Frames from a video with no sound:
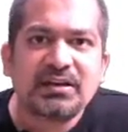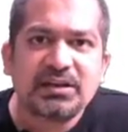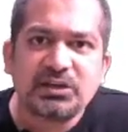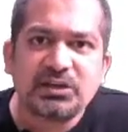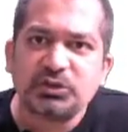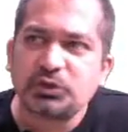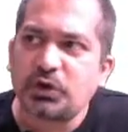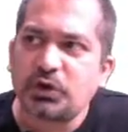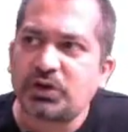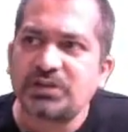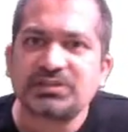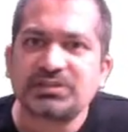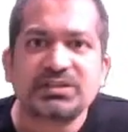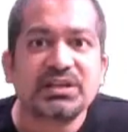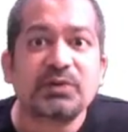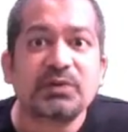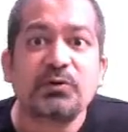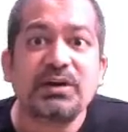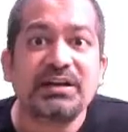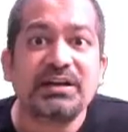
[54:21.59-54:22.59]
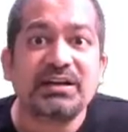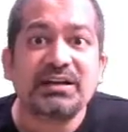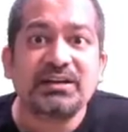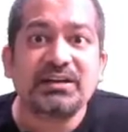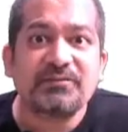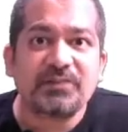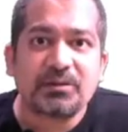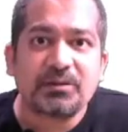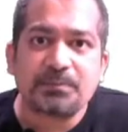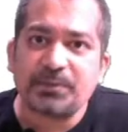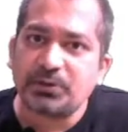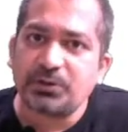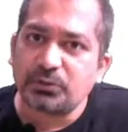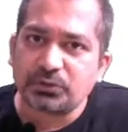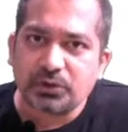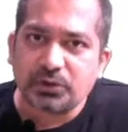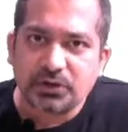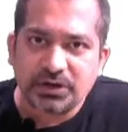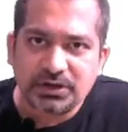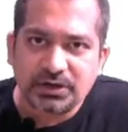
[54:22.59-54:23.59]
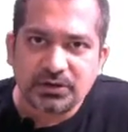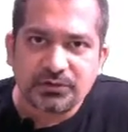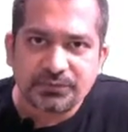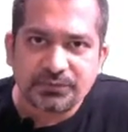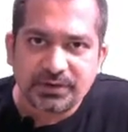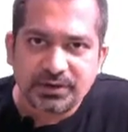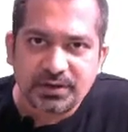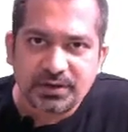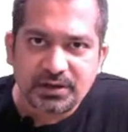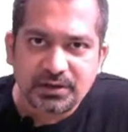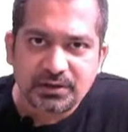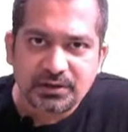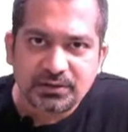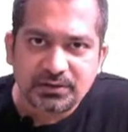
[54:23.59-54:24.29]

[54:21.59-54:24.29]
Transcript: Insurance Regulatory Development Authority of India.